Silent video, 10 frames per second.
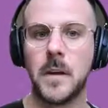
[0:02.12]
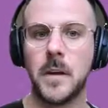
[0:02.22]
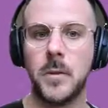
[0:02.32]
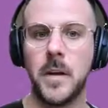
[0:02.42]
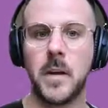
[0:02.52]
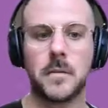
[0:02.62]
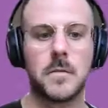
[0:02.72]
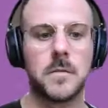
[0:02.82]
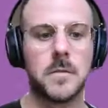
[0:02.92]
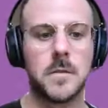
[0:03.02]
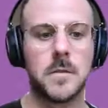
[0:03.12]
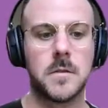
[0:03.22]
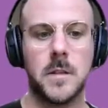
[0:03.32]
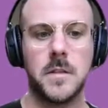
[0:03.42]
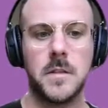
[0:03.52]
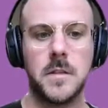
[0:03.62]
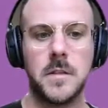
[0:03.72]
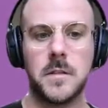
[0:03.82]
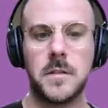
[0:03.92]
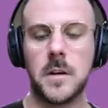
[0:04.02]
Okay, so let's get
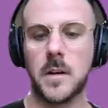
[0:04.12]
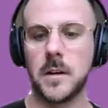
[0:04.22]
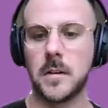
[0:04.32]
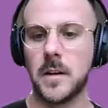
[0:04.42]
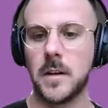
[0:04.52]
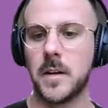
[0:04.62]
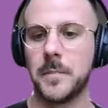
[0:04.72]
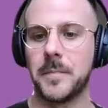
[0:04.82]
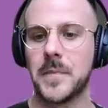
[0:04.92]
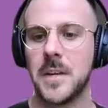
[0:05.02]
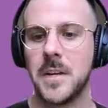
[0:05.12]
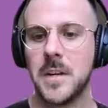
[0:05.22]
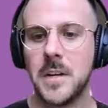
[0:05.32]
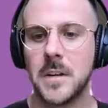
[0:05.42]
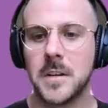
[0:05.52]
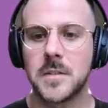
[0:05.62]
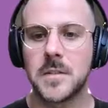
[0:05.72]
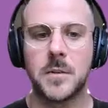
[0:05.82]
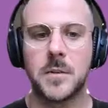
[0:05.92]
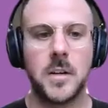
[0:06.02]
started. So
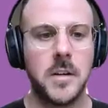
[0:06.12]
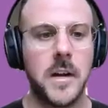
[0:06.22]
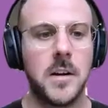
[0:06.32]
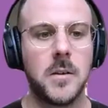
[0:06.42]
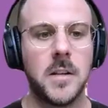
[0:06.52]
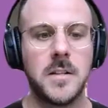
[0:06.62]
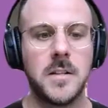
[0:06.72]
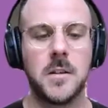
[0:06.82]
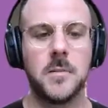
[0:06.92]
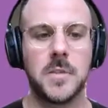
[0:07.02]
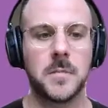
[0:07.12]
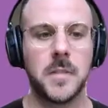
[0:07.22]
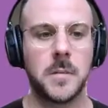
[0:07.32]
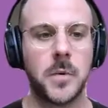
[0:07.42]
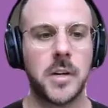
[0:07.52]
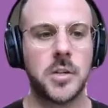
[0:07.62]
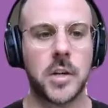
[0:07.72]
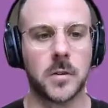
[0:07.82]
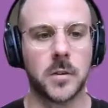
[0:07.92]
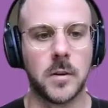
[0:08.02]
Dr. Hale, let's start with something pretty
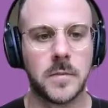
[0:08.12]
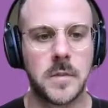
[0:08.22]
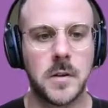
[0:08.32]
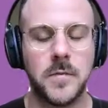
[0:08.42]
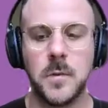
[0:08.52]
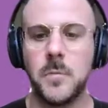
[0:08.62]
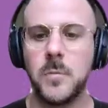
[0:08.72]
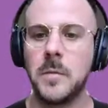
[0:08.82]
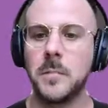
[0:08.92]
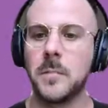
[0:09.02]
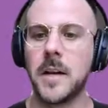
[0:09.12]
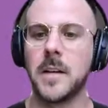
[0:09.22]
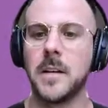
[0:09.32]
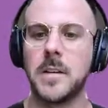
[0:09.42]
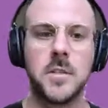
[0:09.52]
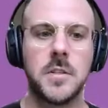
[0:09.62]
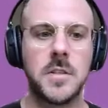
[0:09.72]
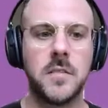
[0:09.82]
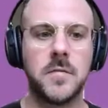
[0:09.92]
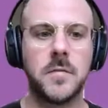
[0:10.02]
general. So if you wouldn't mind, could you just
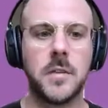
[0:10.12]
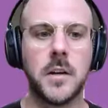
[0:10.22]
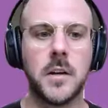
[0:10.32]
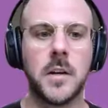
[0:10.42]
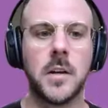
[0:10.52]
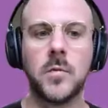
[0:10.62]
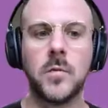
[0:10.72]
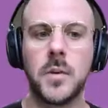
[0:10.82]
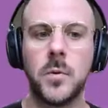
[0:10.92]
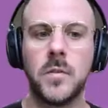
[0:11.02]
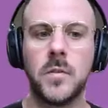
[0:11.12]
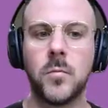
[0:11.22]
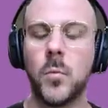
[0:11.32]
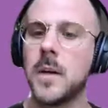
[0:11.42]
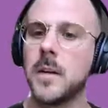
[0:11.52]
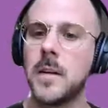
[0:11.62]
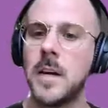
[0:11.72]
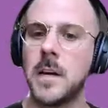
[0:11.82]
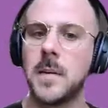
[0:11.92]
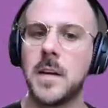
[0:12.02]
give an overview of what
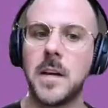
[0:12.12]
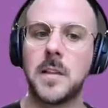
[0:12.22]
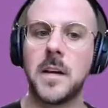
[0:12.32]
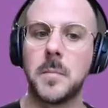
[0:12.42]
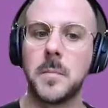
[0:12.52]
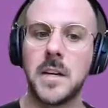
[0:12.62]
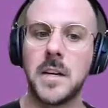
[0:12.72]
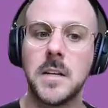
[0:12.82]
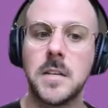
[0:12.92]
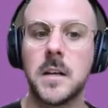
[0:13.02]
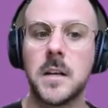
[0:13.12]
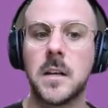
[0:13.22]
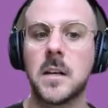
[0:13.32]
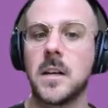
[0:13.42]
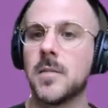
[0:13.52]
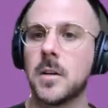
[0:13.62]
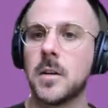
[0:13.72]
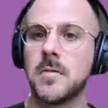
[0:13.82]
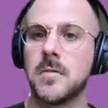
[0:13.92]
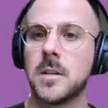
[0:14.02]
ABA therapy is and if there are
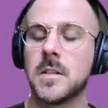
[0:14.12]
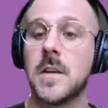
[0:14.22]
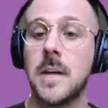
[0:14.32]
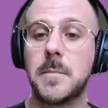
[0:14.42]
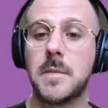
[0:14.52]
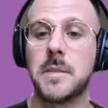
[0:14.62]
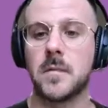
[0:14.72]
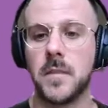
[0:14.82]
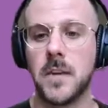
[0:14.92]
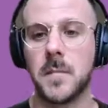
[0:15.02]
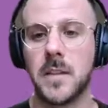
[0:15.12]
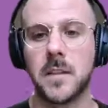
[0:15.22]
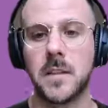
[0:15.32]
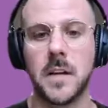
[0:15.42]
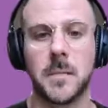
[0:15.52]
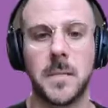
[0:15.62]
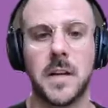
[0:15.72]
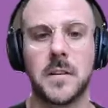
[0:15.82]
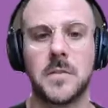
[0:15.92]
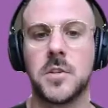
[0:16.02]
different types of ABA therapy?
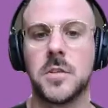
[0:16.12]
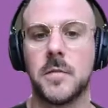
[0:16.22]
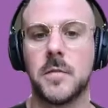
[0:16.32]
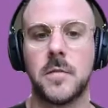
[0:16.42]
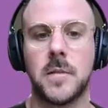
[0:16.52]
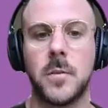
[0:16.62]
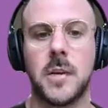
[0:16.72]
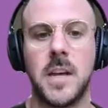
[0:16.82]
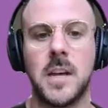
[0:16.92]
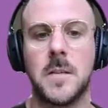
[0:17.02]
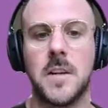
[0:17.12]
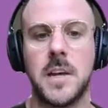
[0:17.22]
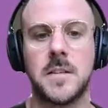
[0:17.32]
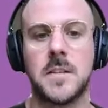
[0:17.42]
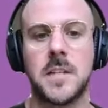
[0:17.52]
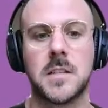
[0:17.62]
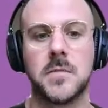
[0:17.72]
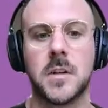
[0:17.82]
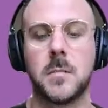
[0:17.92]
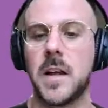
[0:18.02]
And just for everyone, ABA stands
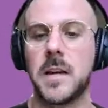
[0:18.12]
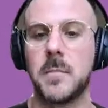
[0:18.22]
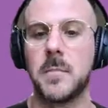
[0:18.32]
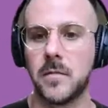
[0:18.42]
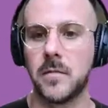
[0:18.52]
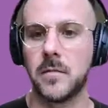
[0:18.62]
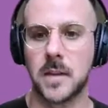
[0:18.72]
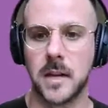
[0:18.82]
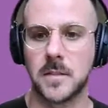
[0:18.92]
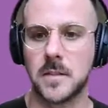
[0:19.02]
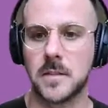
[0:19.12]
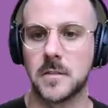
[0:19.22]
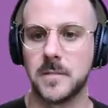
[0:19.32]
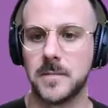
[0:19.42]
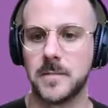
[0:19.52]
for Applied Behavior Analysis.